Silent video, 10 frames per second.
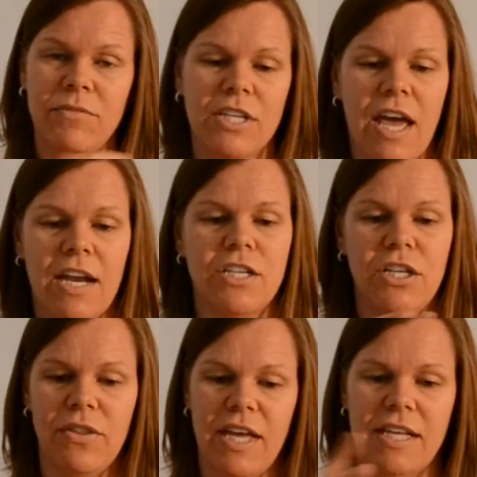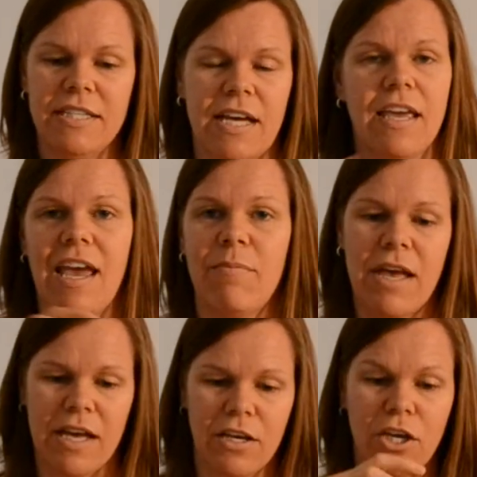just kind of do this. I can't
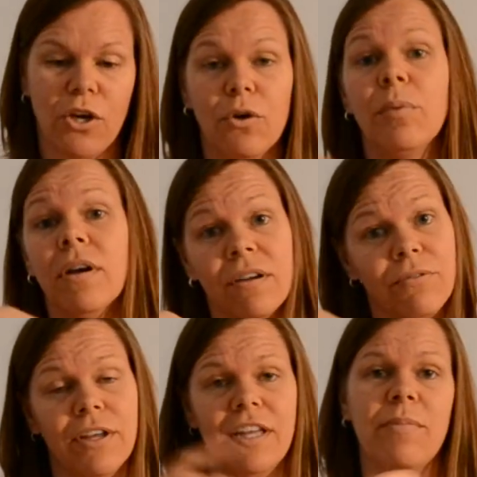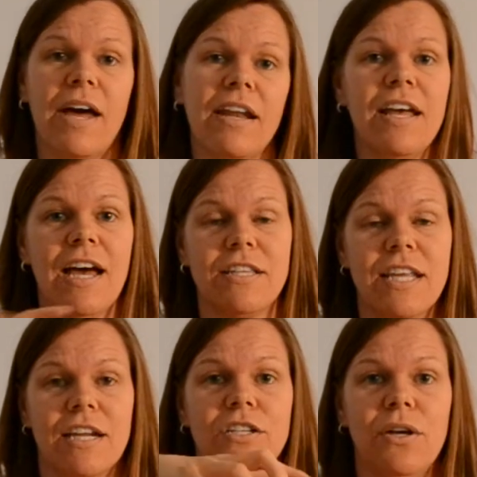make a cube really, but I just
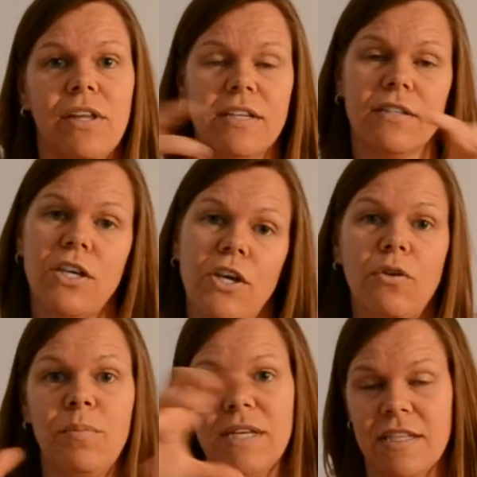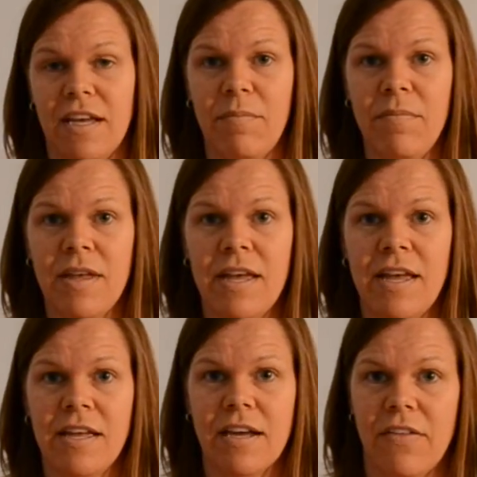kind of do this, cubism.
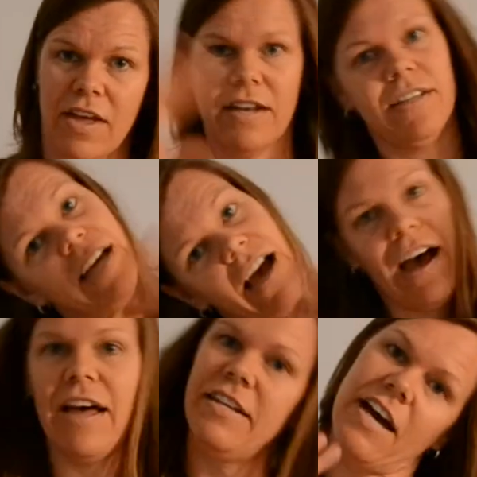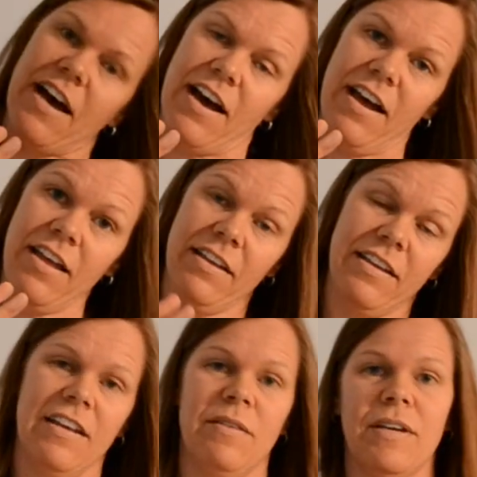And then Dada,
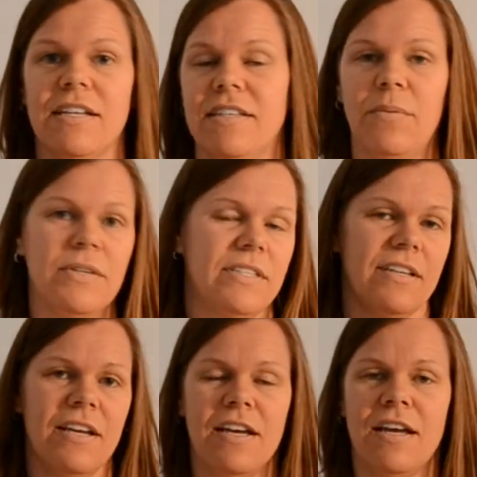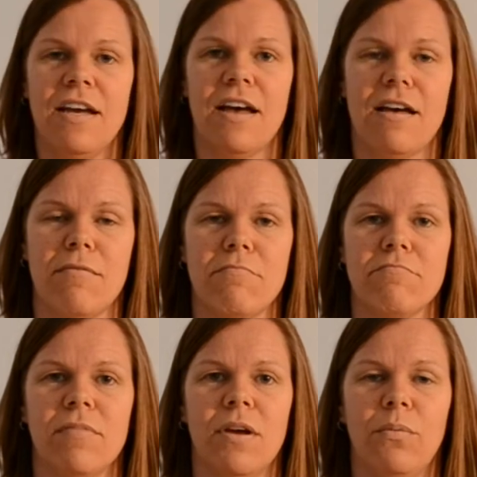because that
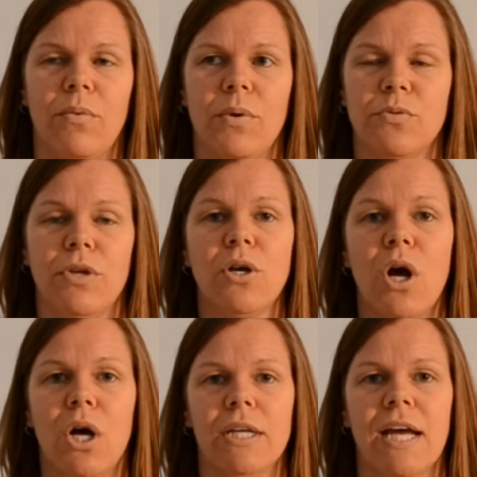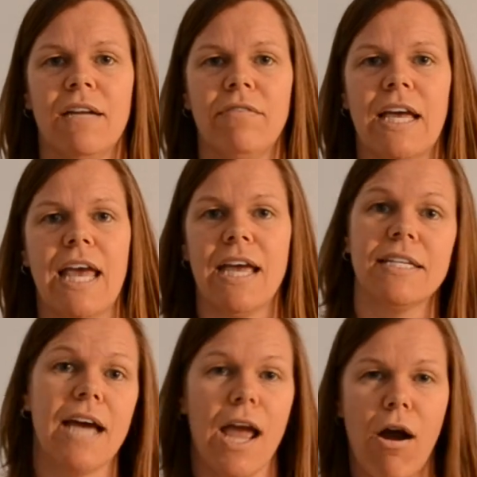was really called kind of like
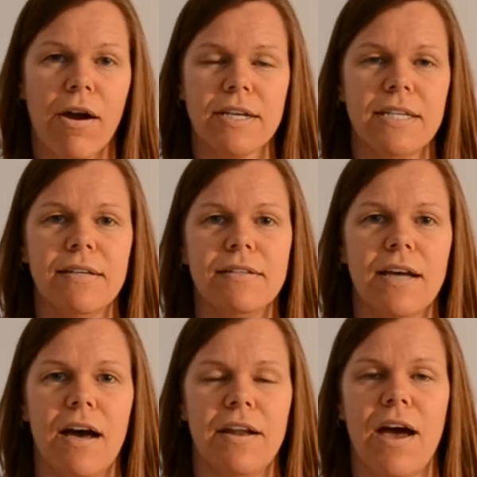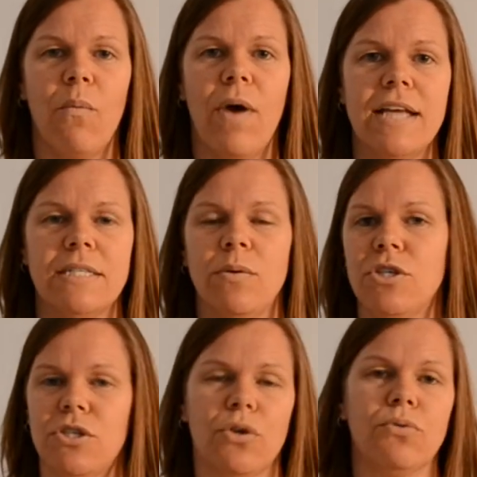anti-art. Dada was. It was
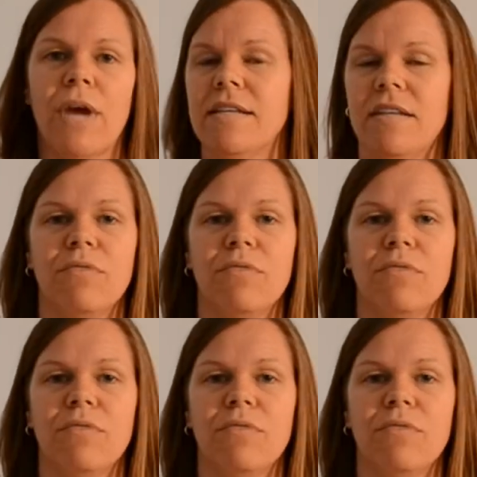just a crazy